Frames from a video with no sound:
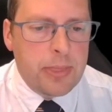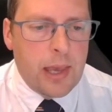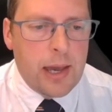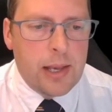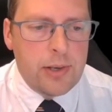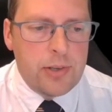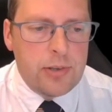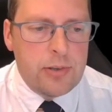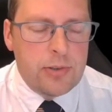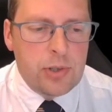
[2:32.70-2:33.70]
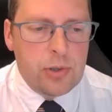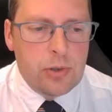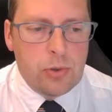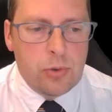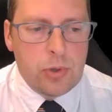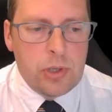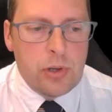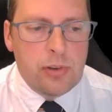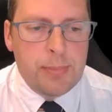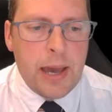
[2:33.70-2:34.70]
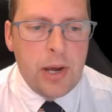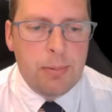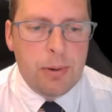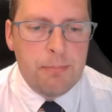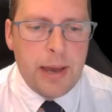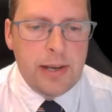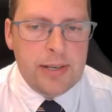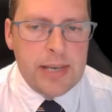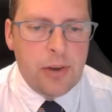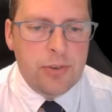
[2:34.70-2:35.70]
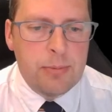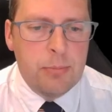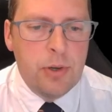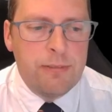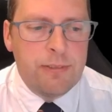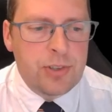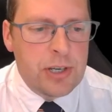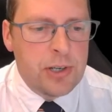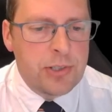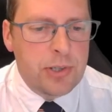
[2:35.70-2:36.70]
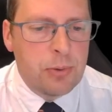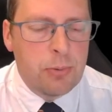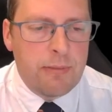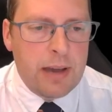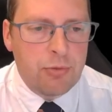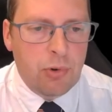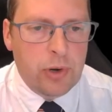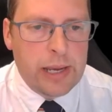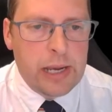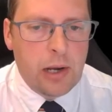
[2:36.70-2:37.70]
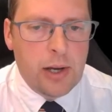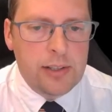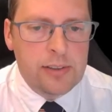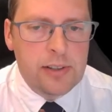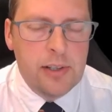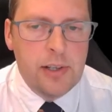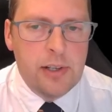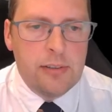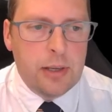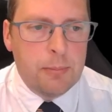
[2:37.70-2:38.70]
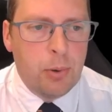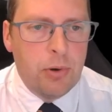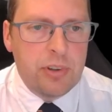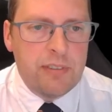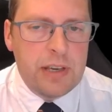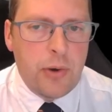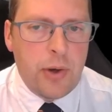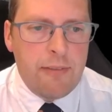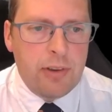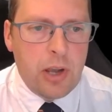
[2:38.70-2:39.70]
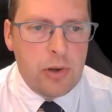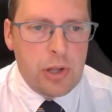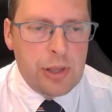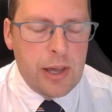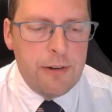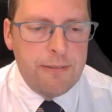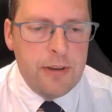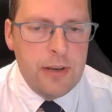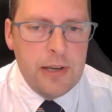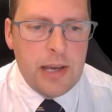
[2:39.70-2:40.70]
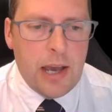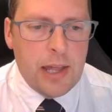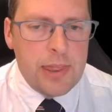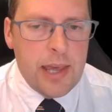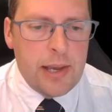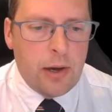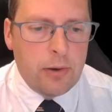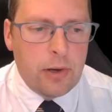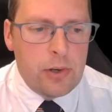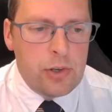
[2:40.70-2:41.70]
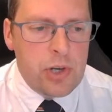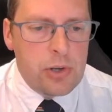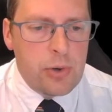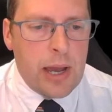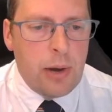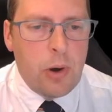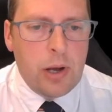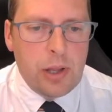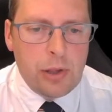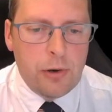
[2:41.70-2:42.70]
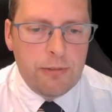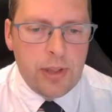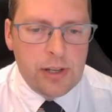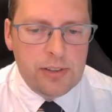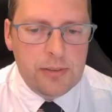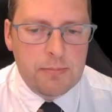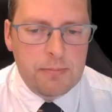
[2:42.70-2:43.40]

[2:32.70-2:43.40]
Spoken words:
and to use pen up and pen down to move the turtle without drawing any lines. So you can pause the video, have a go yourself, and then I'm going to show you how I solve this.